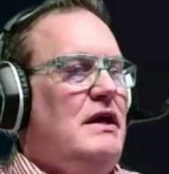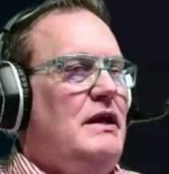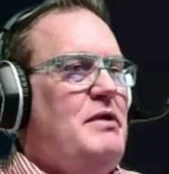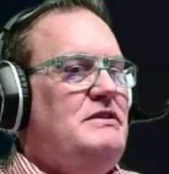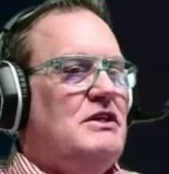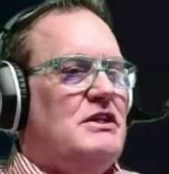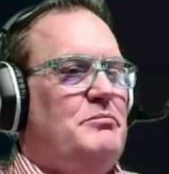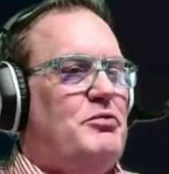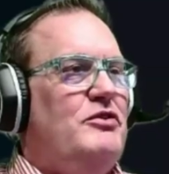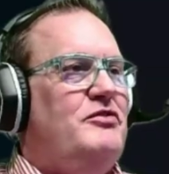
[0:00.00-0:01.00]
He
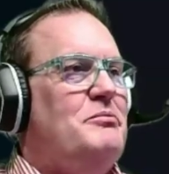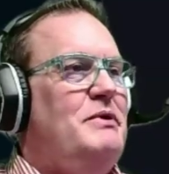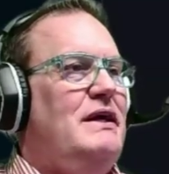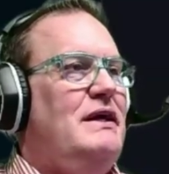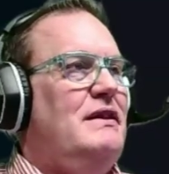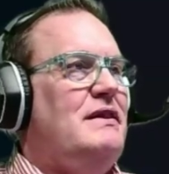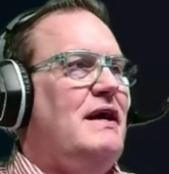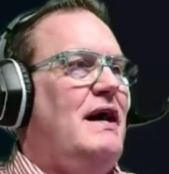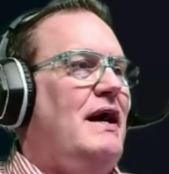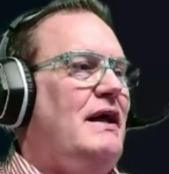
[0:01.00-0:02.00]
basically proved to me
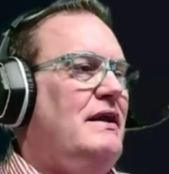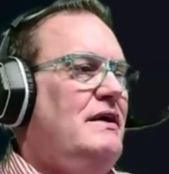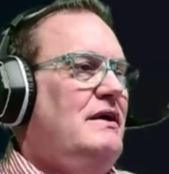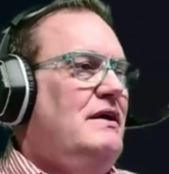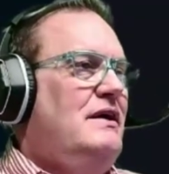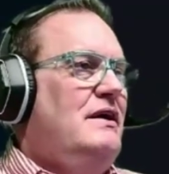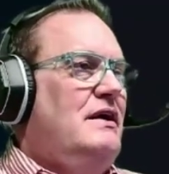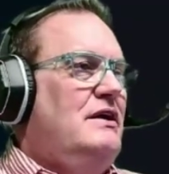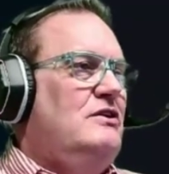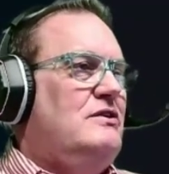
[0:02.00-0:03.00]
that
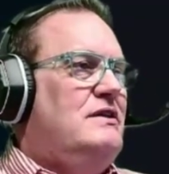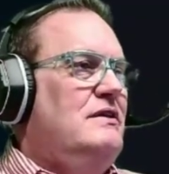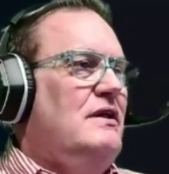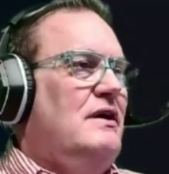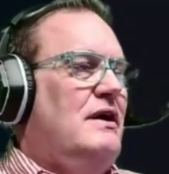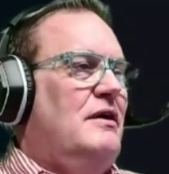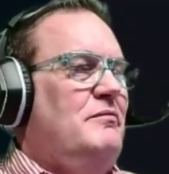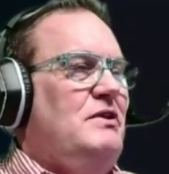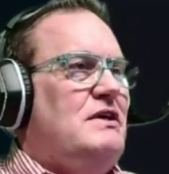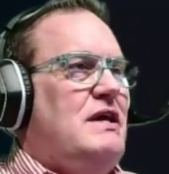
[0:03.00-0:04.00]
you
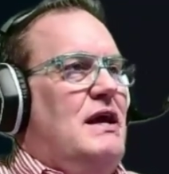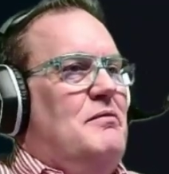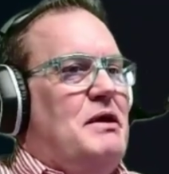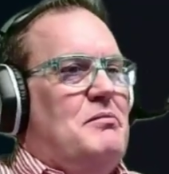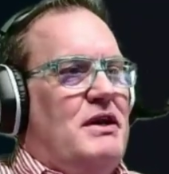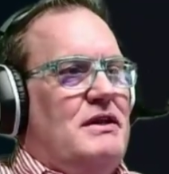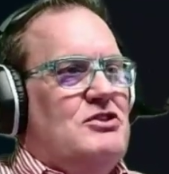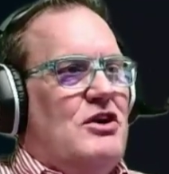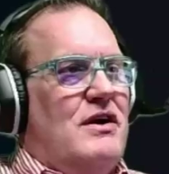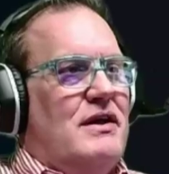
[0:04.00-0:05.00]
you can't make money
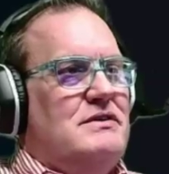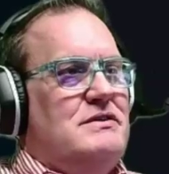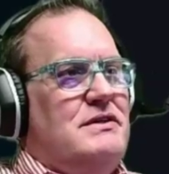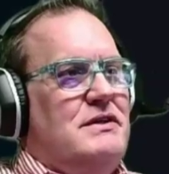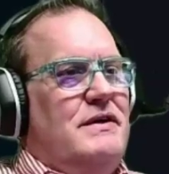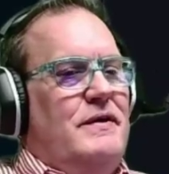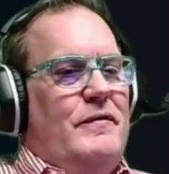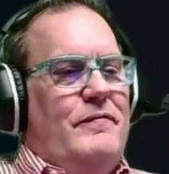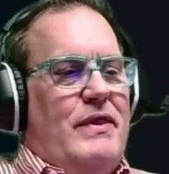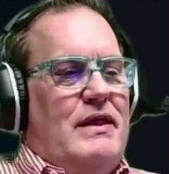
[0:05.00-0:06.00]
as an artist.
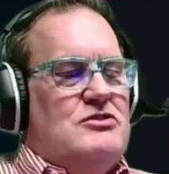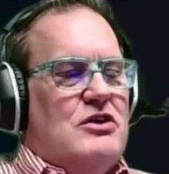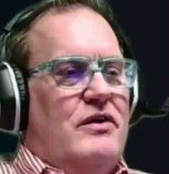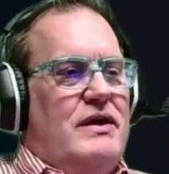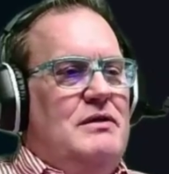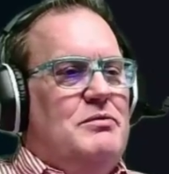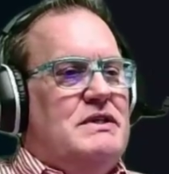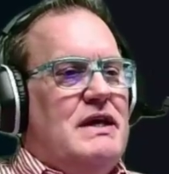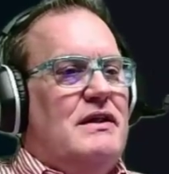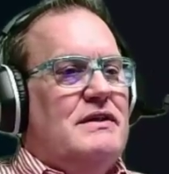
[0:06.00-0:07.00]
And so he
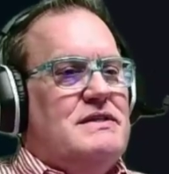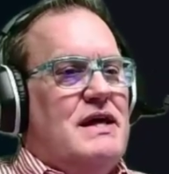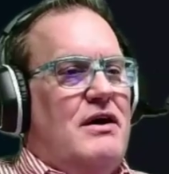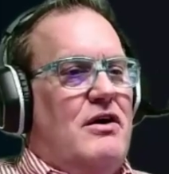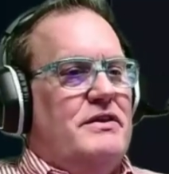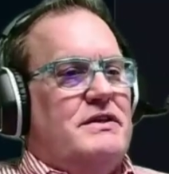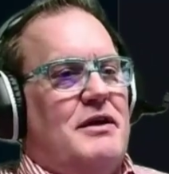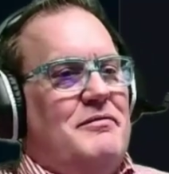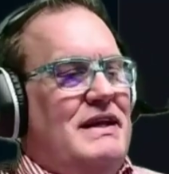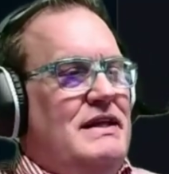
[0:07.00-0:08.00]
would tell us that all the
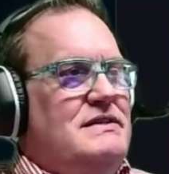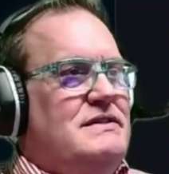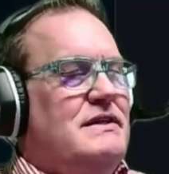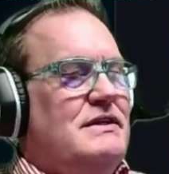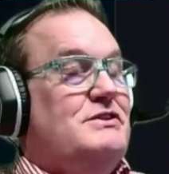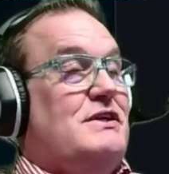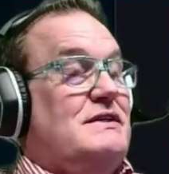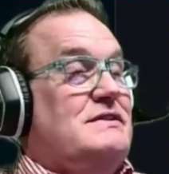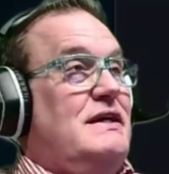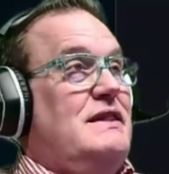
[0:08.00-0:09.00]
time, and he still
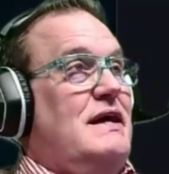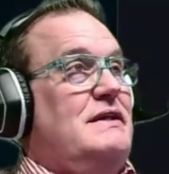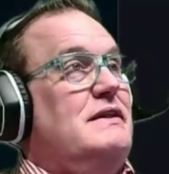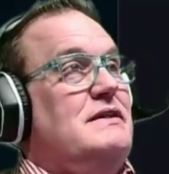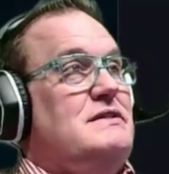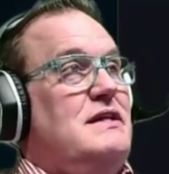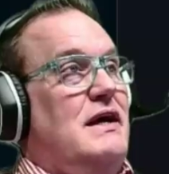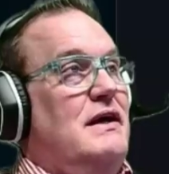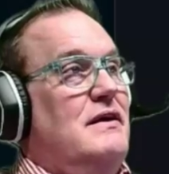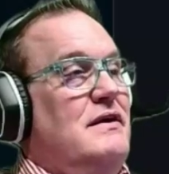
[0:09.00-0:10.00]
talks like that to this
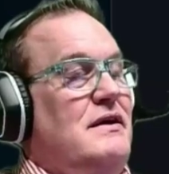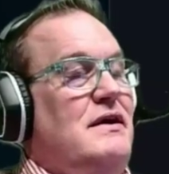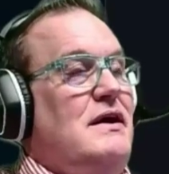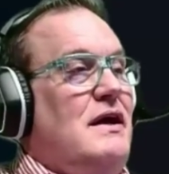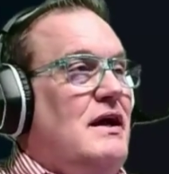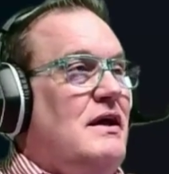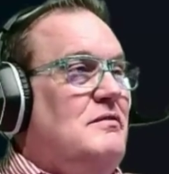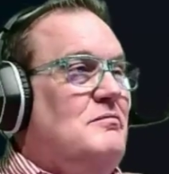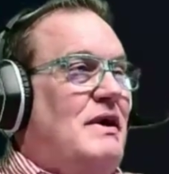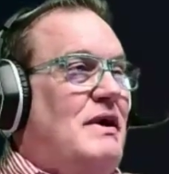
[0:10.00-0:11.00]
day.
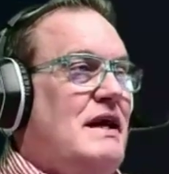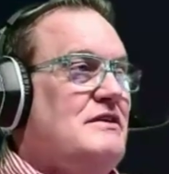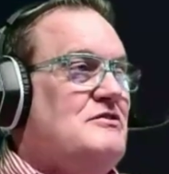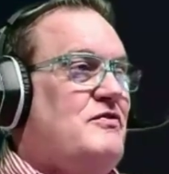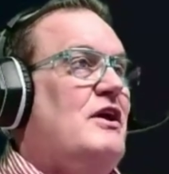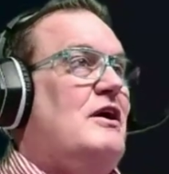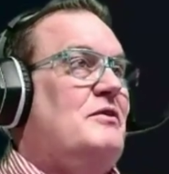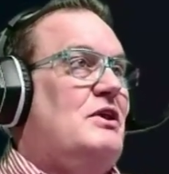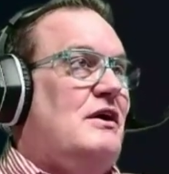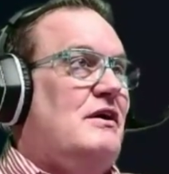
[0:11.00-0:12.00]
And my dad is a
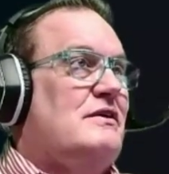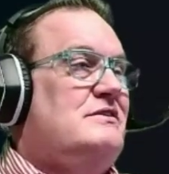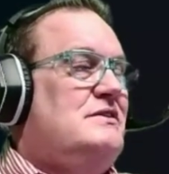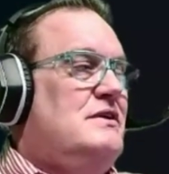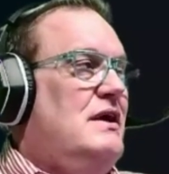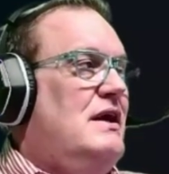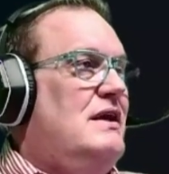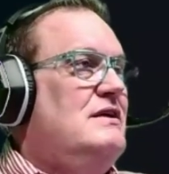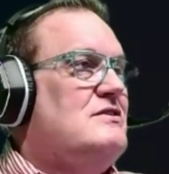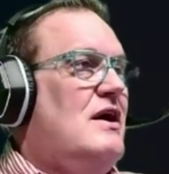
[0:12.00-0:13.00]
phenomenal artist
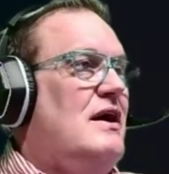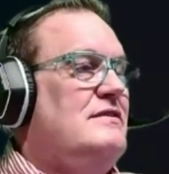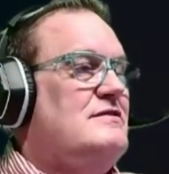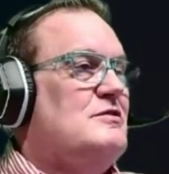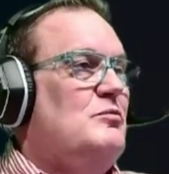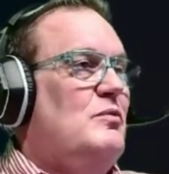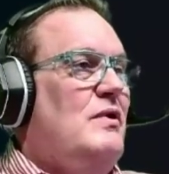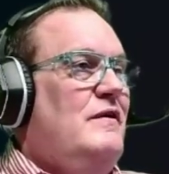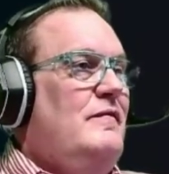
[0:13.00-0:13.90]
and has gotten some.